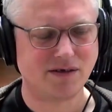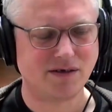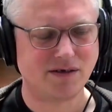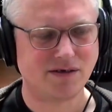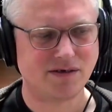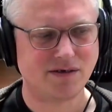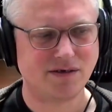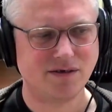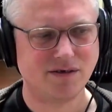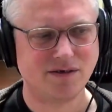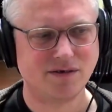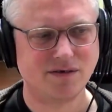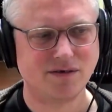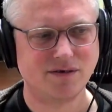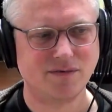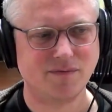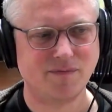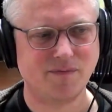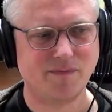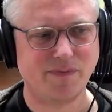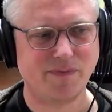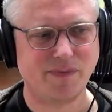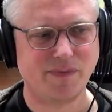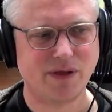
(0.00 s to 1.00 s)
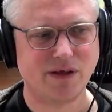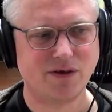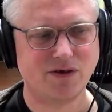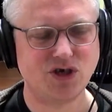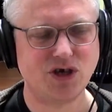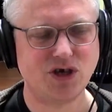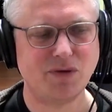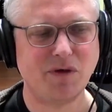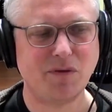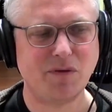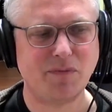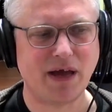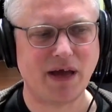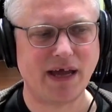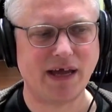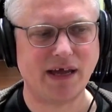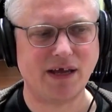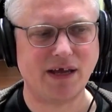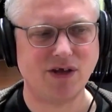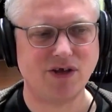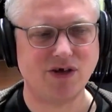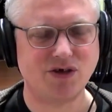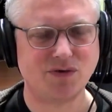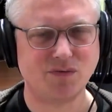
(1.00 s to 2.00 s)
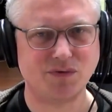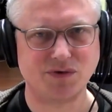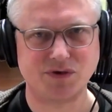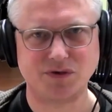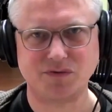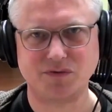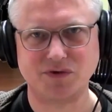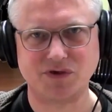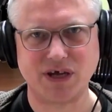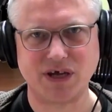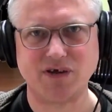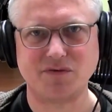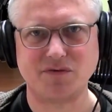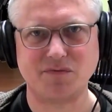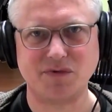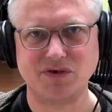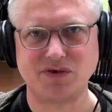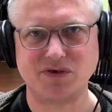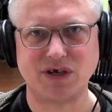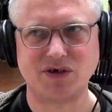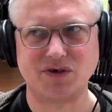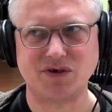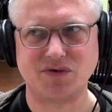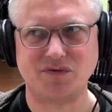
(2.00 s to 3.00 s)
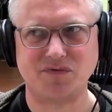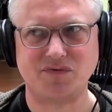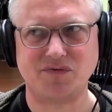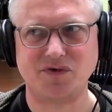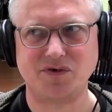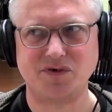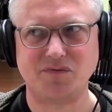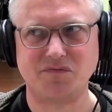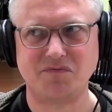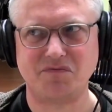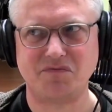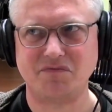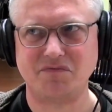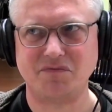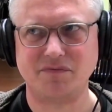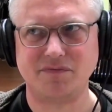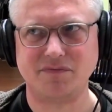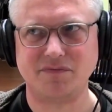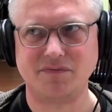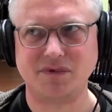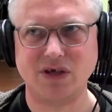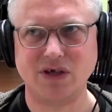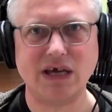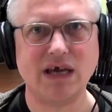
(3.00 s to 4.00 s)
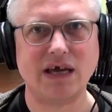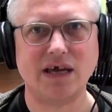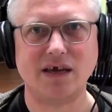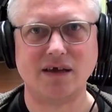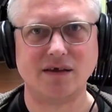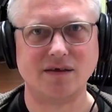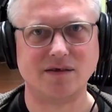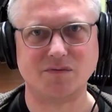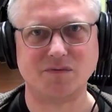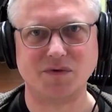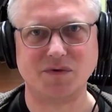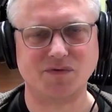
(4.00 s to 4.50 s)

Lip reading: Jimmy Page was a session musician for years before Led Zeppelin.